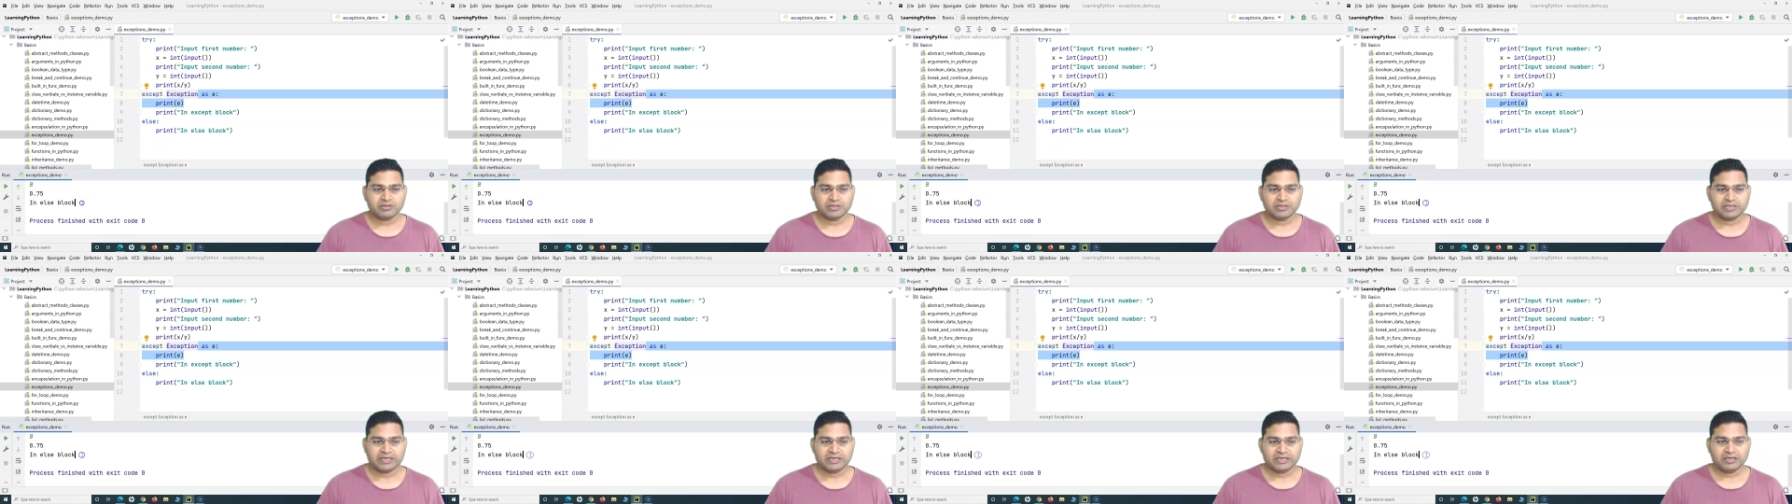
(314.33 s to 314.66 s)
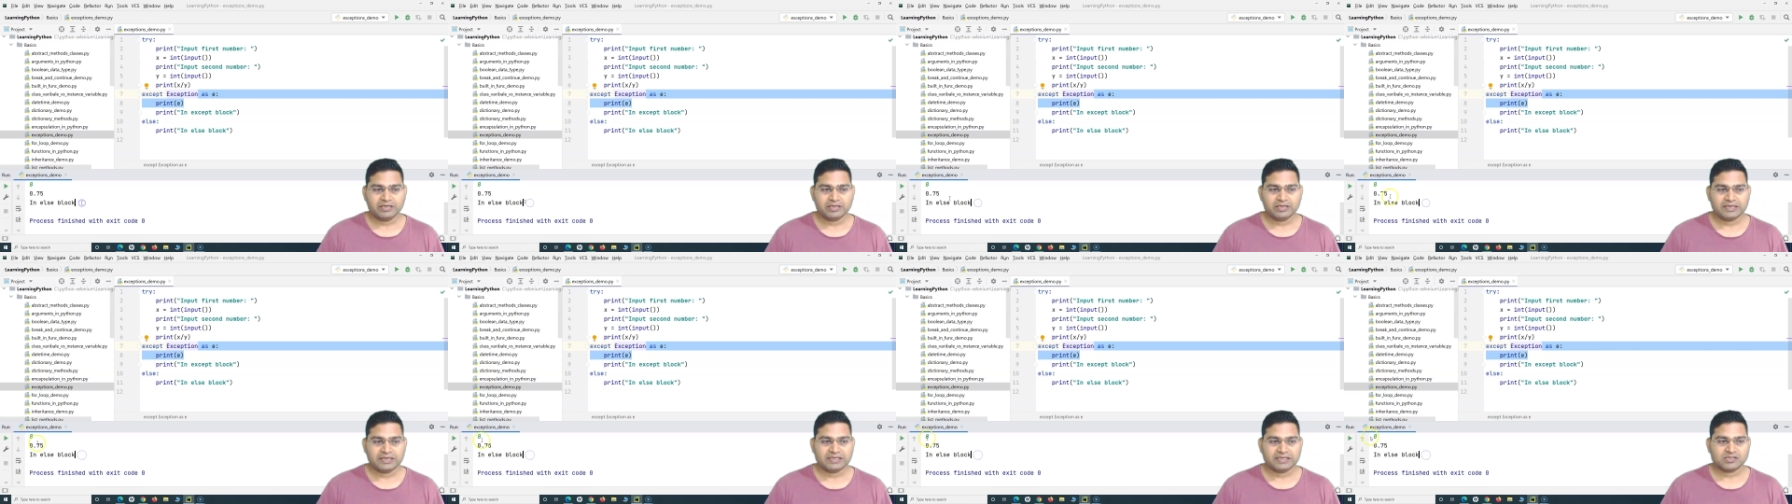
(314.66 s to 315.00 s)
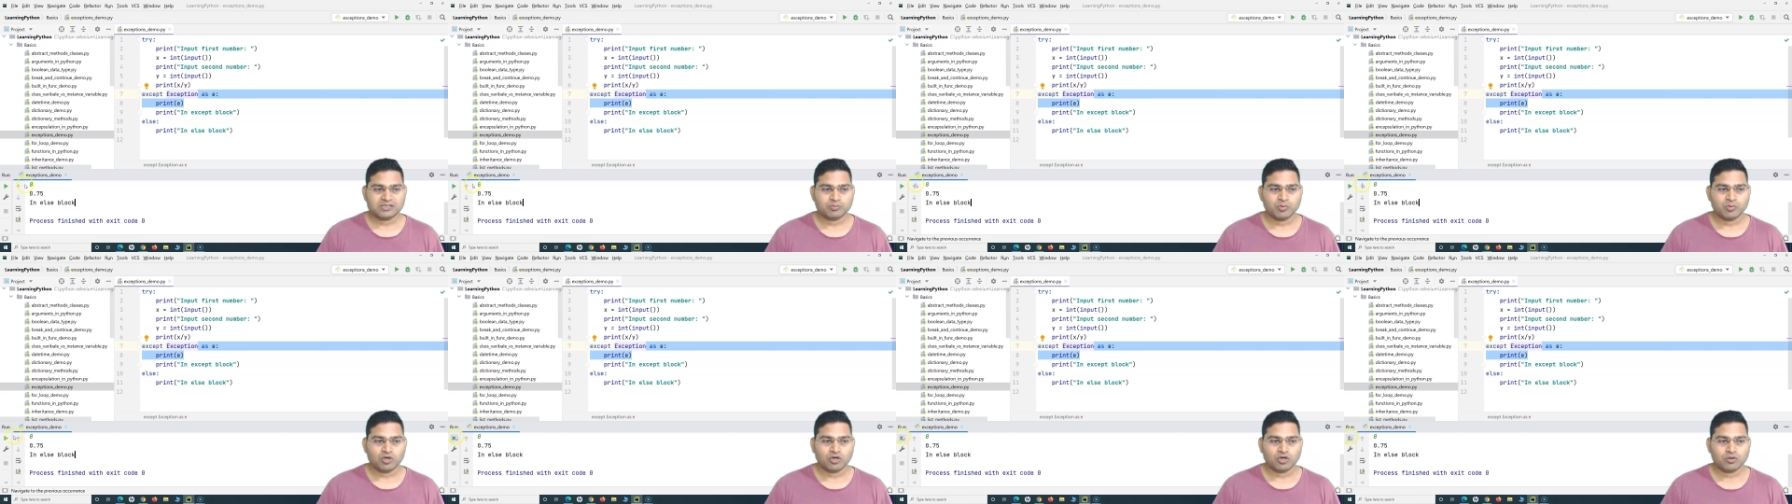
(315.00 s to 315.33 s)
then
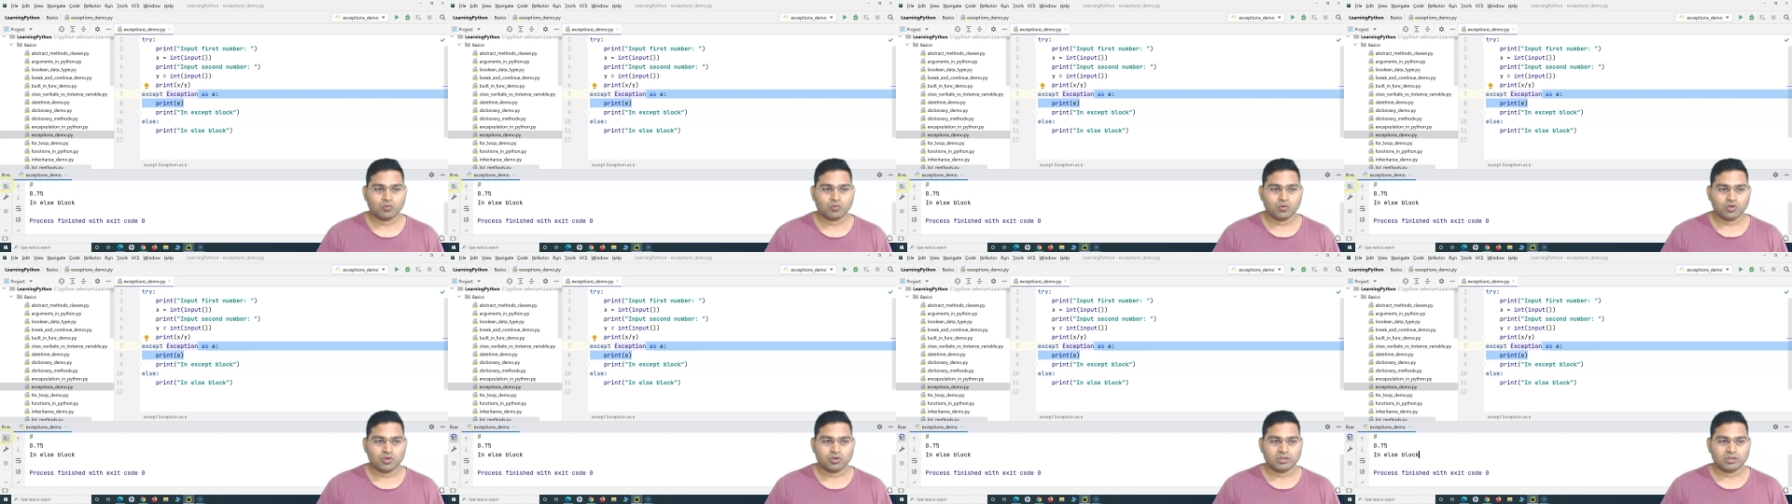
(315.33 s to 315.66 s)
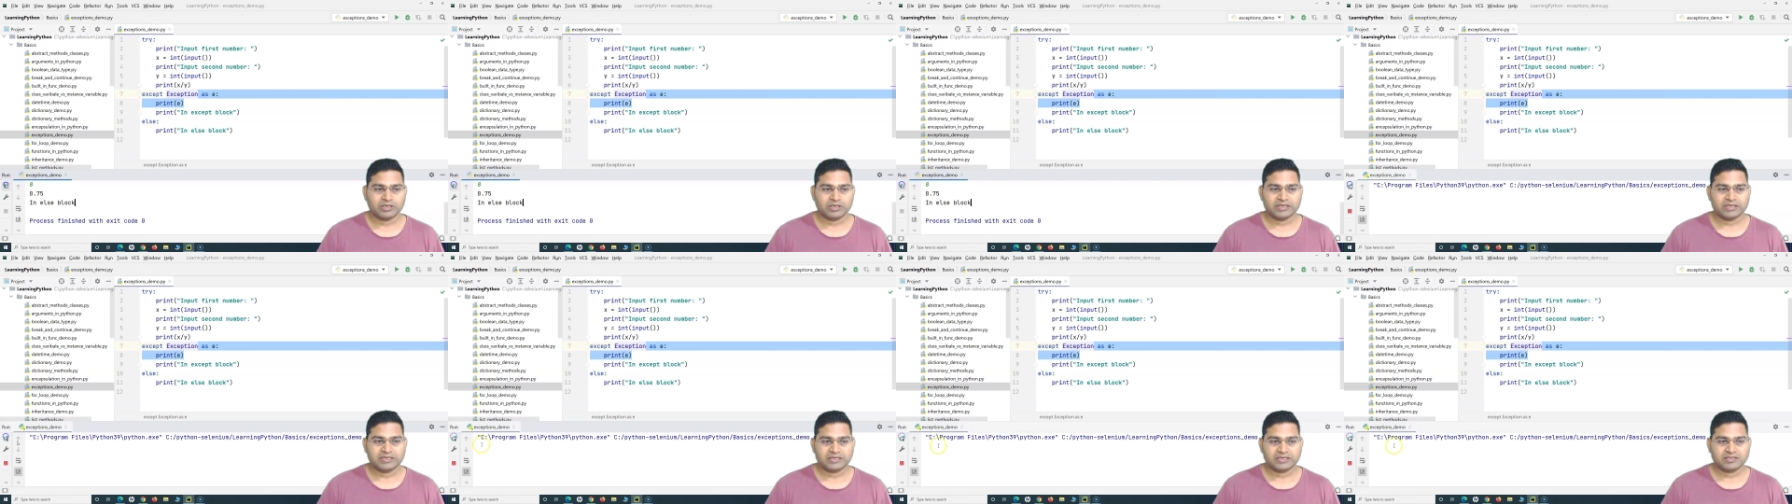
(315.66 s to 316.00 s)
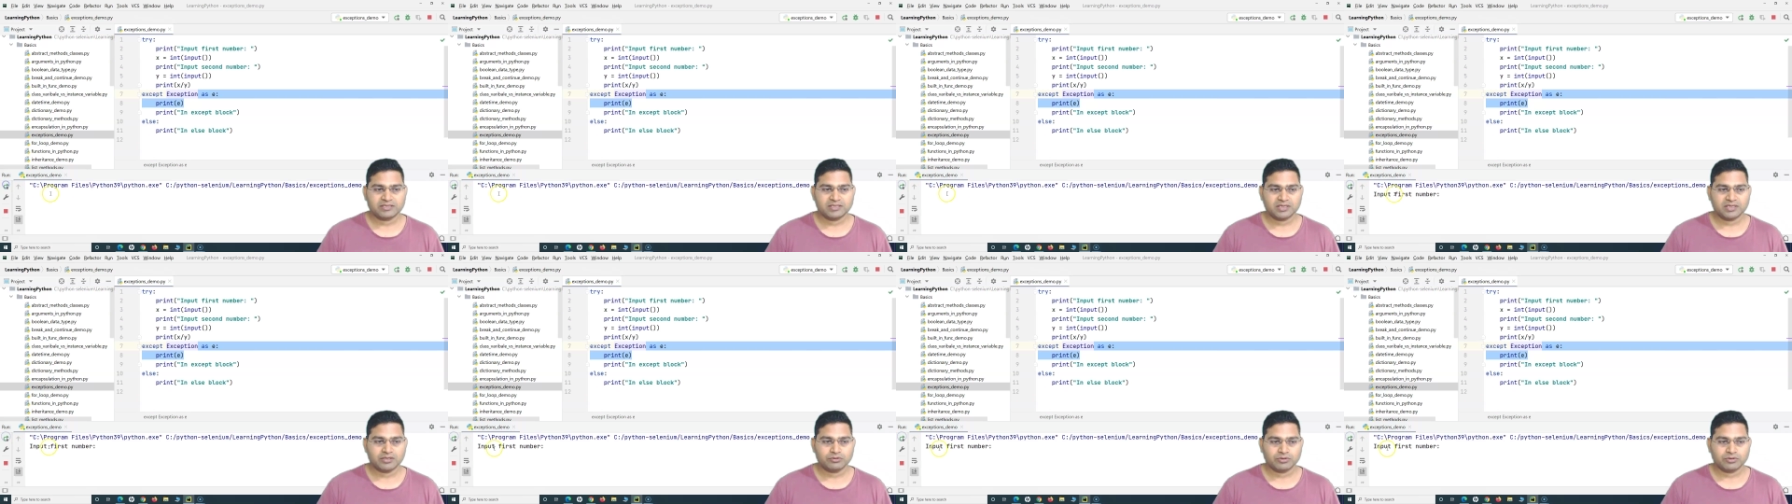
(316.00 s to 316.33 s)
else block won't get
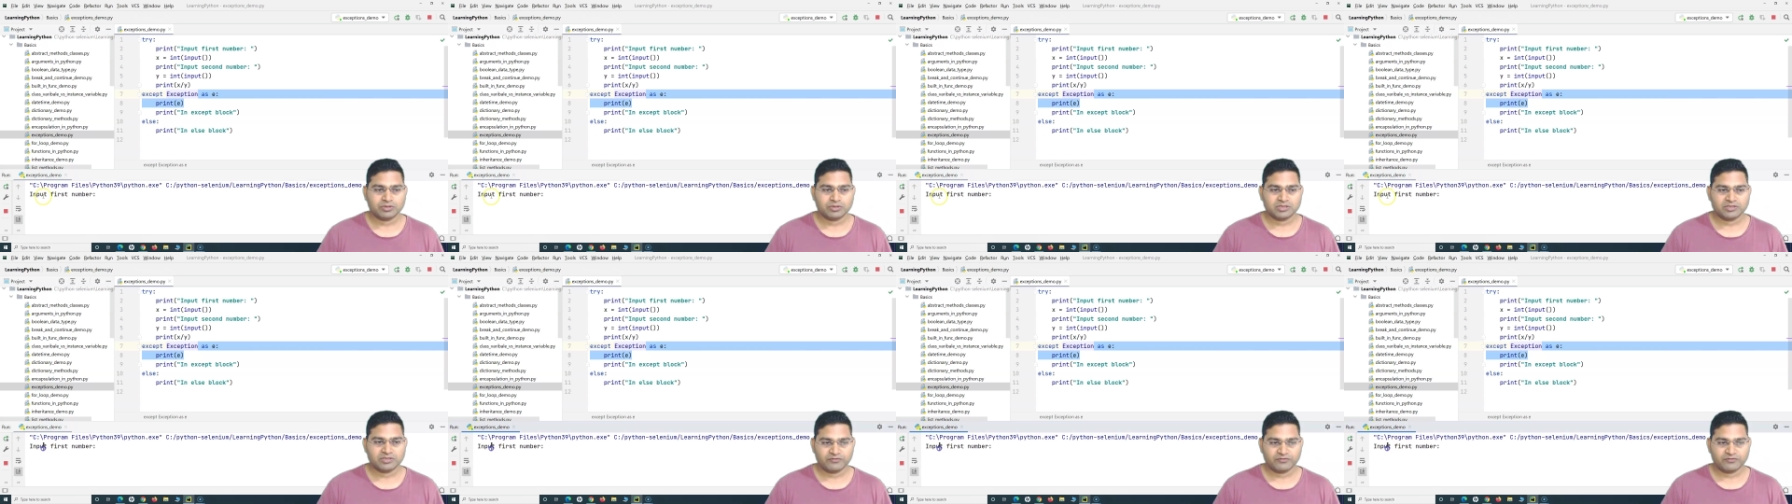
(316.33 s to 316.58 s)
executed.